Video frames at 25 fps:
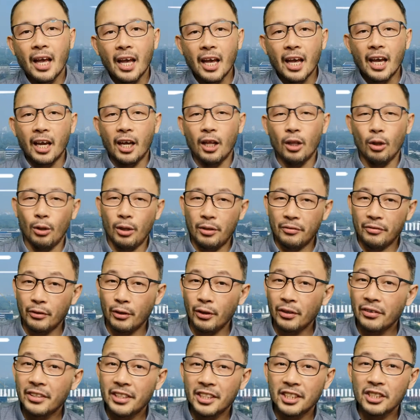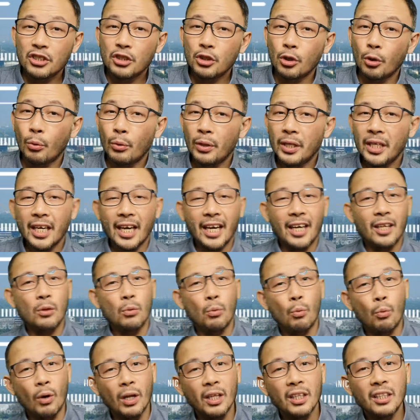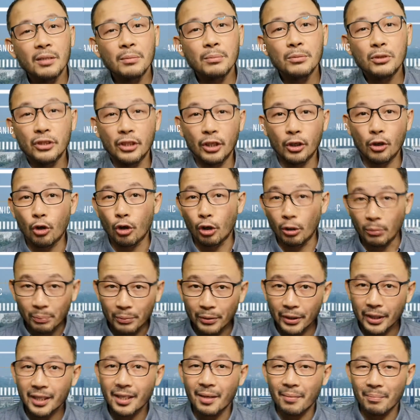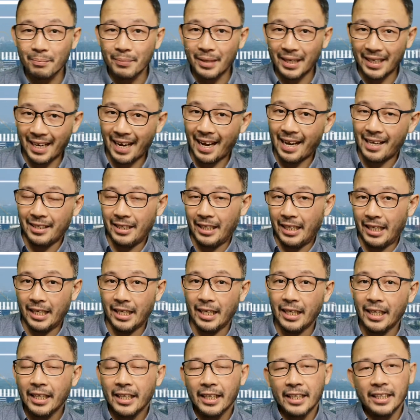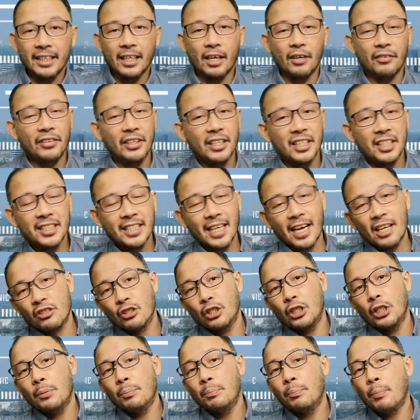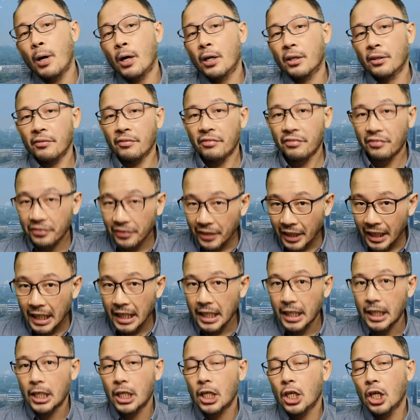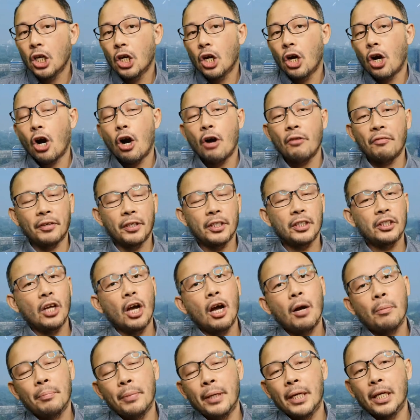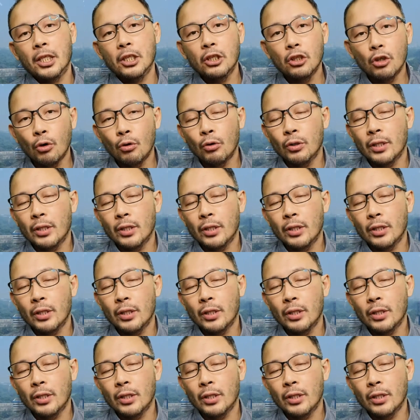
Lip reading: Hello everyone, this is Joey and welcome to The Corporate Mechanic. Now this is actually part 3 of our topic known